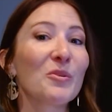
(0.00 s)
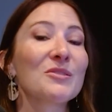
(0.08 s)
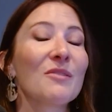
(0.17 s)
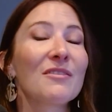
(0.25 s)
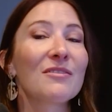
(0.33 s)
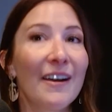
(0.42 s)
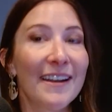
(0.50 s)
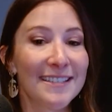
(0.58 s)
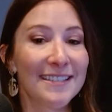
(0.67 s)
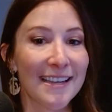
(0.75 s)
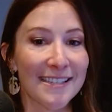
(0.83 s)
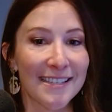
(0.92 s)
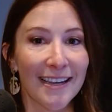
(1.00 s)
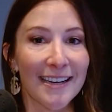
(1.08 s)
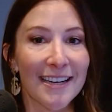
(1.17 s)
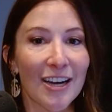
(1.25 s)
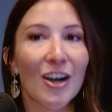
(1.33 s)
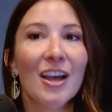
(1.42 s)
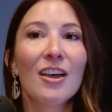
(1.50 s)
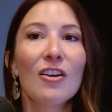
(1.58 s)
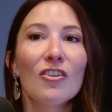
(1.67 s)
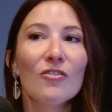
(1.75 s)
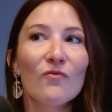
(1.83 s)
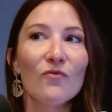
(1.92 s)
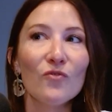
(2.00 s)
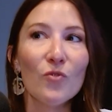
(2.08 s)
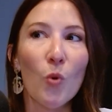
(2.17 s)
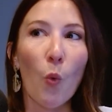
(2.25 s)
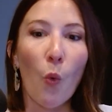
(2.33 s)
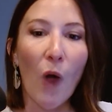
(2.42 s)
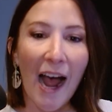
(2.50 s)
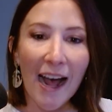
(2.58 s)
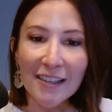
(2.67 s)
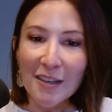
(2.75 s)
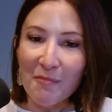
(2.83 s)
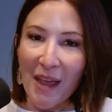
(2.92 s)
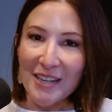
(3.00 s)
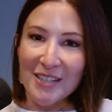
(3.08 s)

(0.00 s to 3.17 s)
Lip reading: So I thought I'd take a second here. While it may